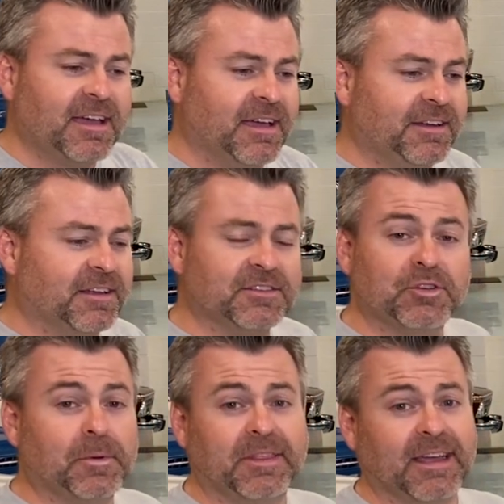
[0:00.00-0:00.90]
And
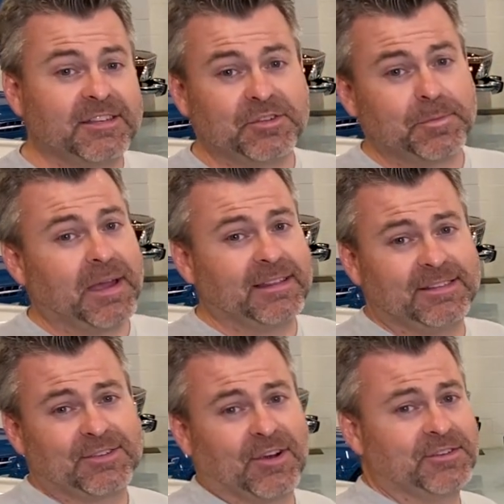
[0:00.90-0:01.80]
so many of the guys that are buying
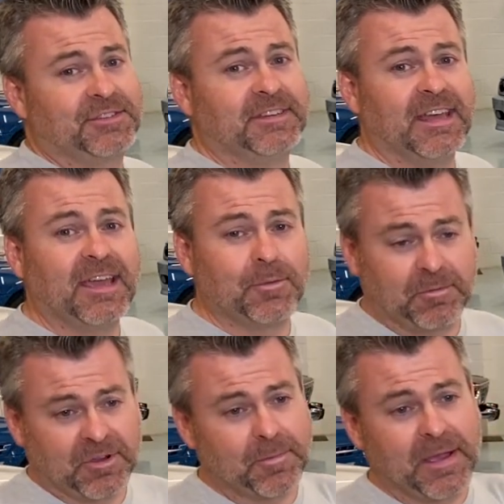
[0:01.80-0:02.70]
these cars today,
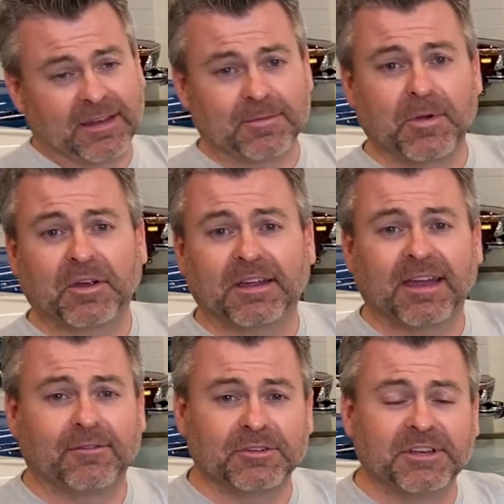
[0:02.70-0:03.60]
when we come back to the market
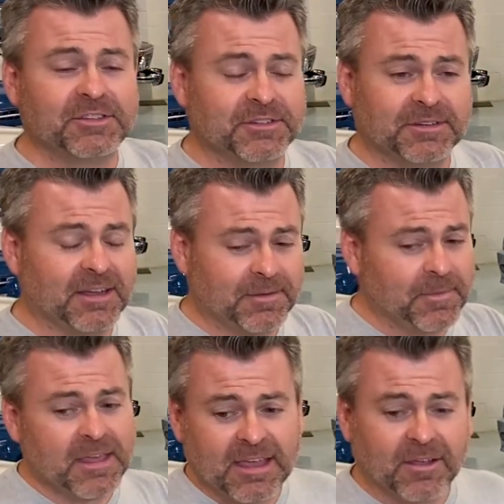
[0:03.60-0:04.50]
conversation,
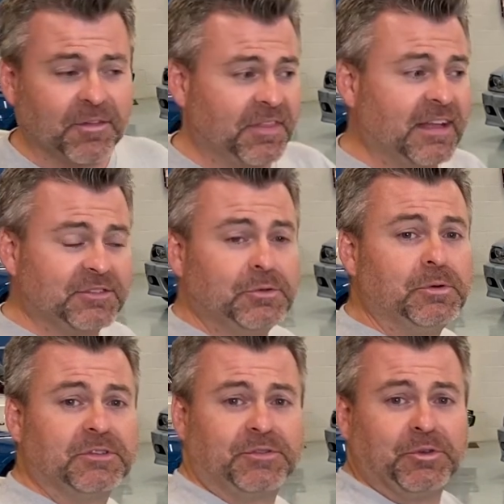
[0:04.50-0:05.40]
you know, that's
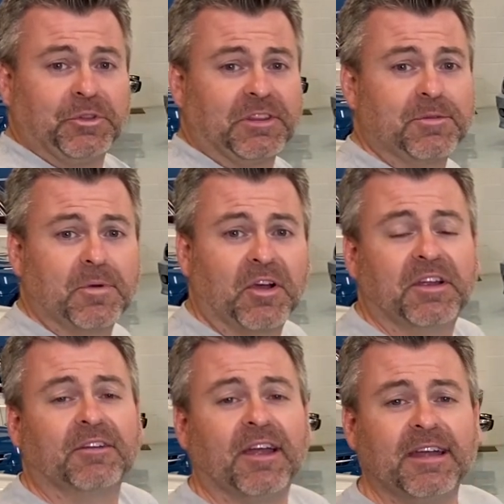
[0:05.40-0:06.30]
who is fueling the
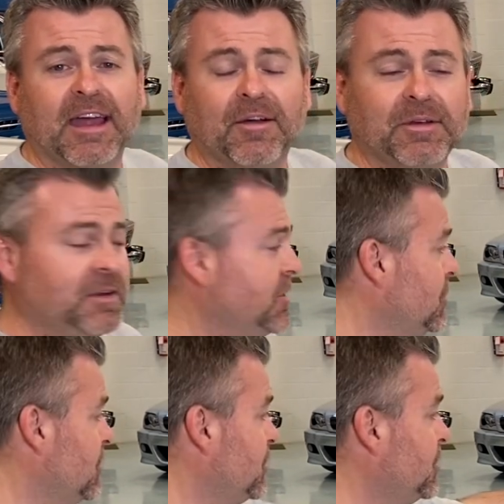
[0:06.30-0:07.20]
market right now, and
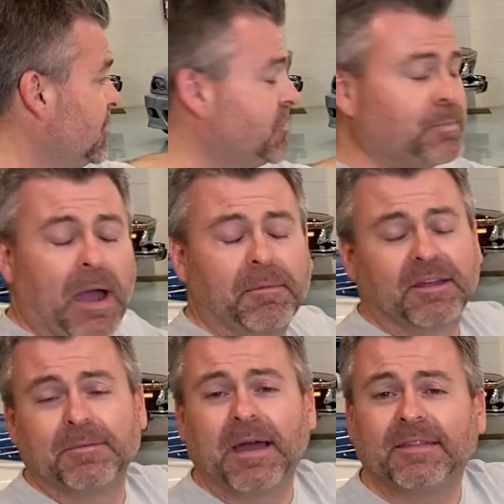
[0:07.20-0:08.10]
who's probably
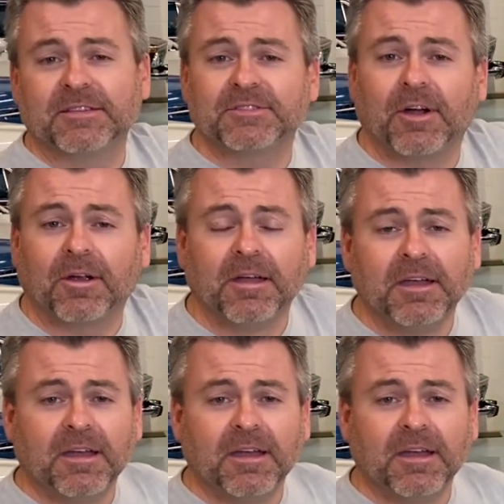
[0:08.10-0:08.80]
going to buy this car.